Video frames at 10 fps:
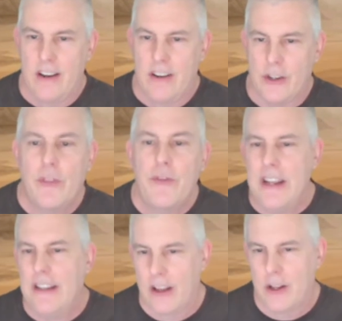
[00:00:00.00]
to
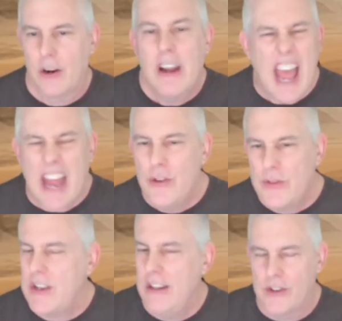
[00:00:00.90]
defeat the other. And you've
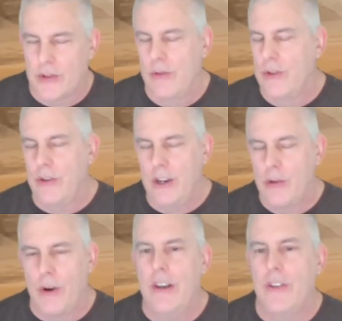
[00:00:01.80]
seen this through the
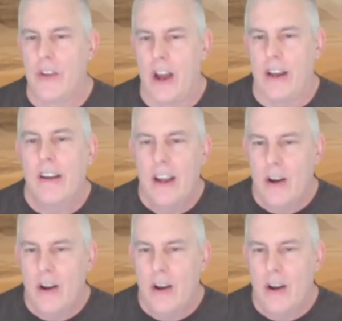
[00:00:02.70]
2D20 design.